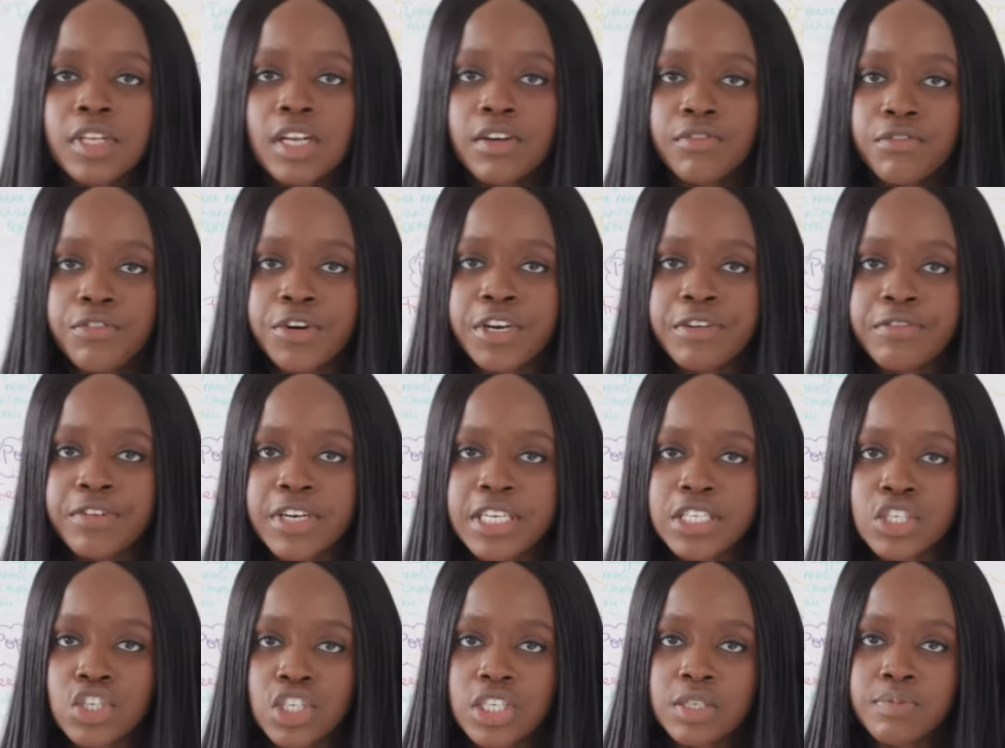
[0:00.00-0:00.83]
Free
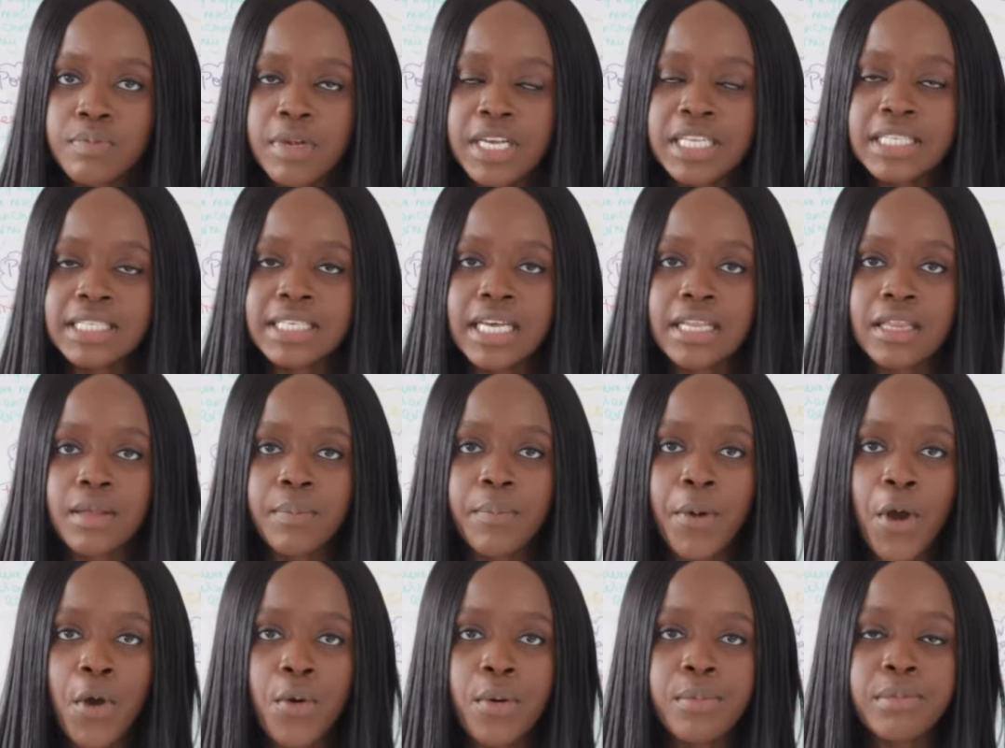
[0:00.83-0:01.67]
verse just means that the
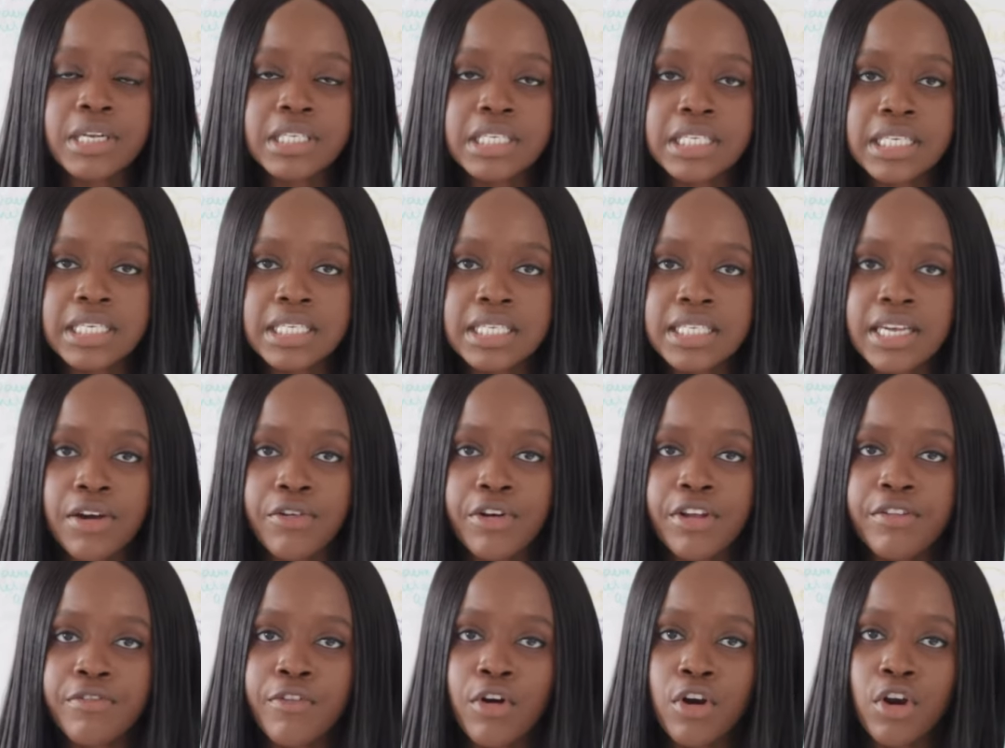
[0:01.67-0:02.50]
poem doesn't
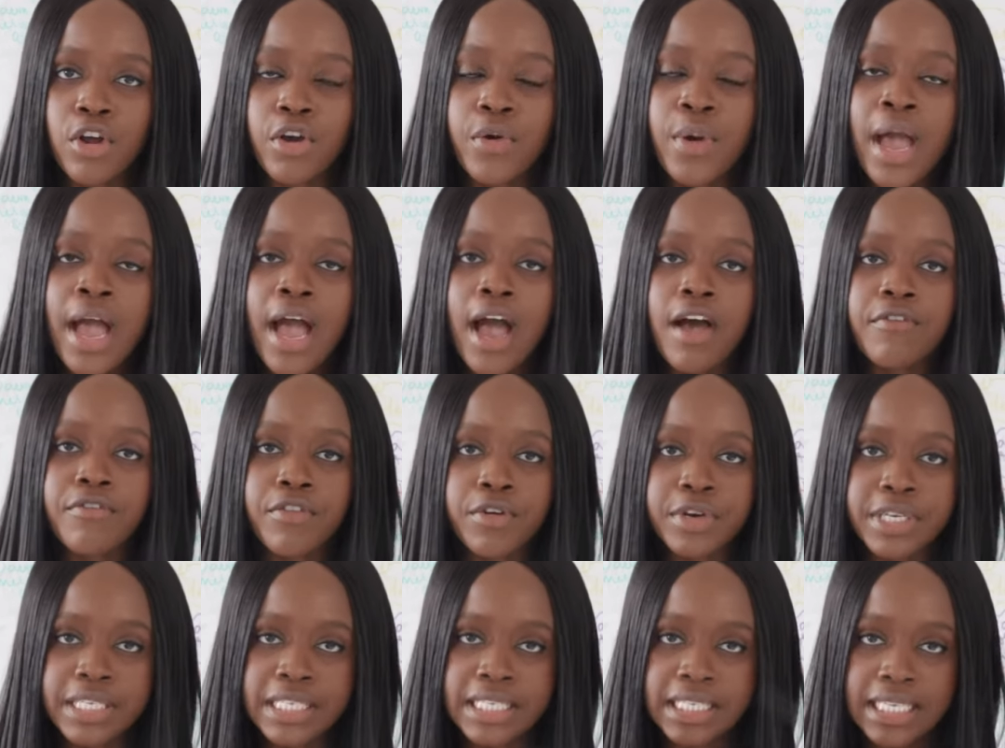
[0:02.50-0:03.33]
necessarily follow a
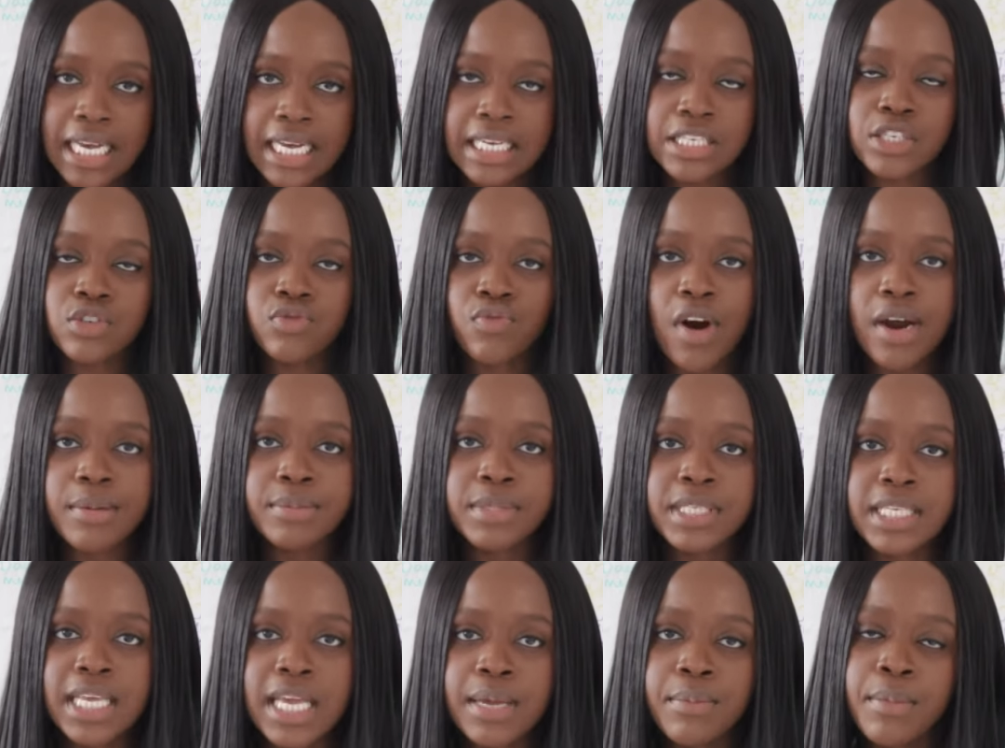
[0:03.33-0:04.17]
very set rhyme
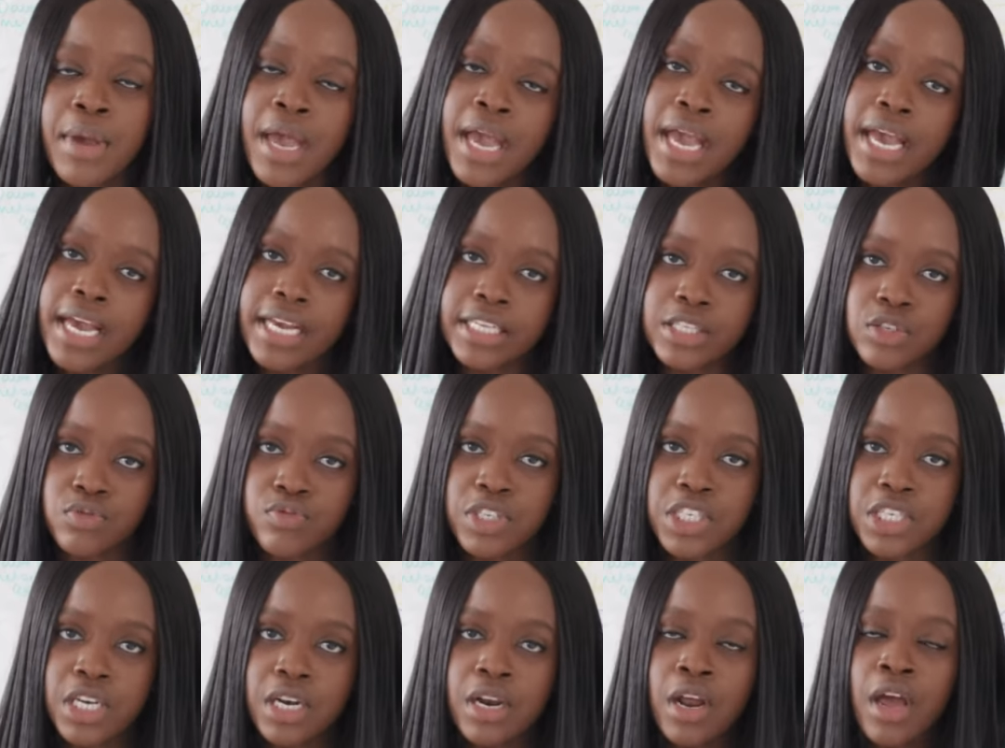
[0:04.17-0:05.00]
scheme, it's
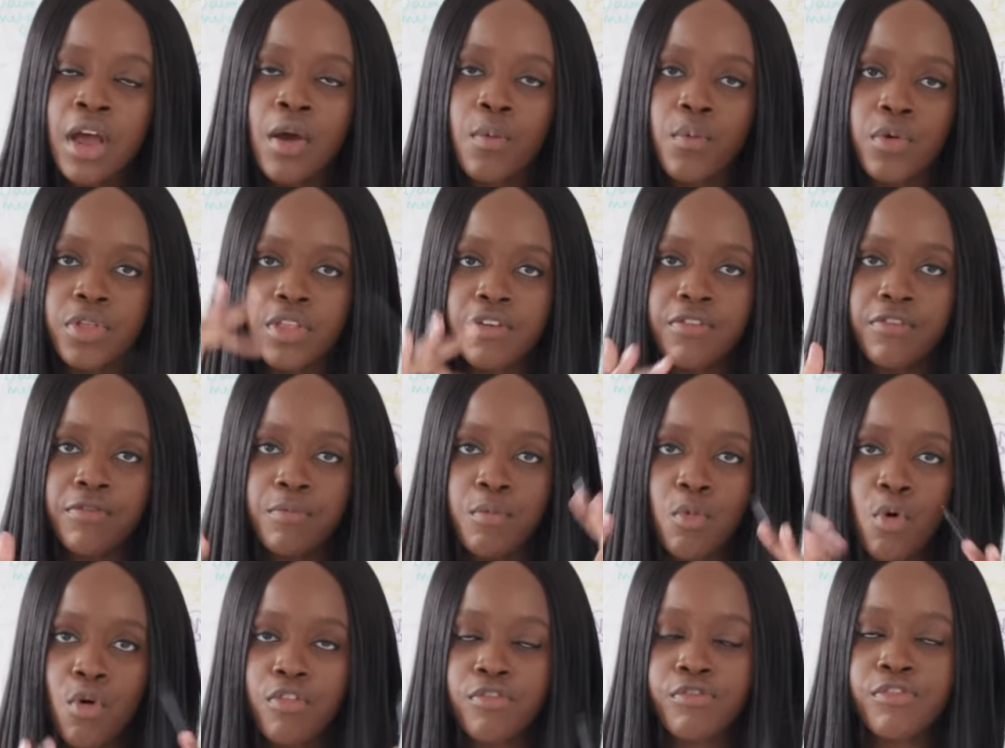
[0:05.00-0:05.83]
written with a
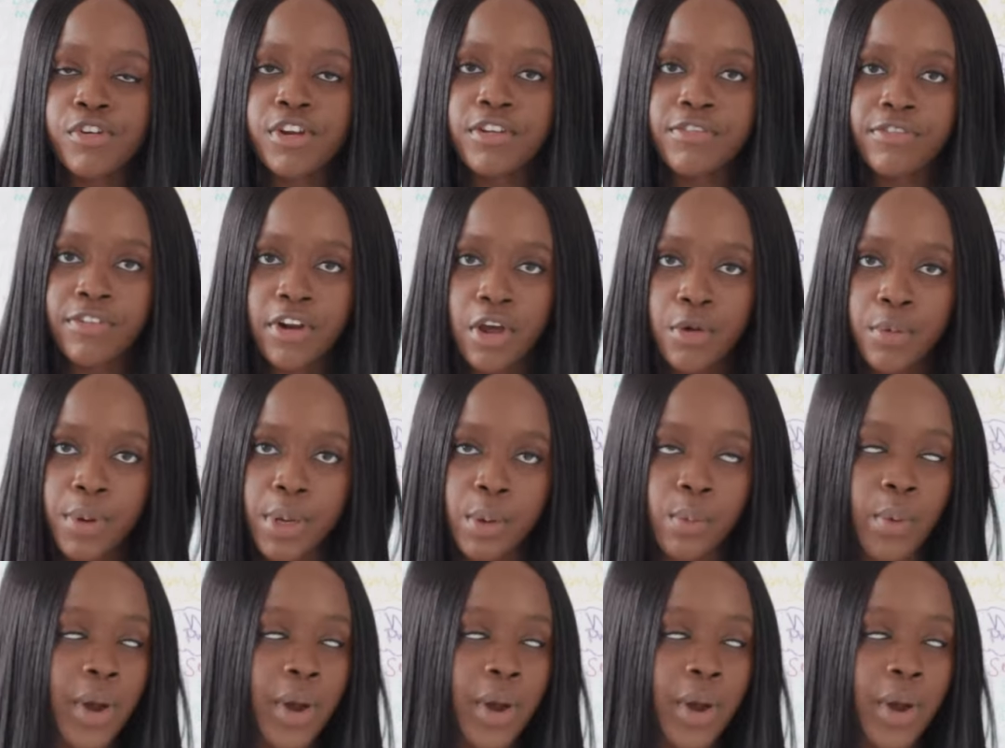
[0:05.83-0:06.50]
more free-flowing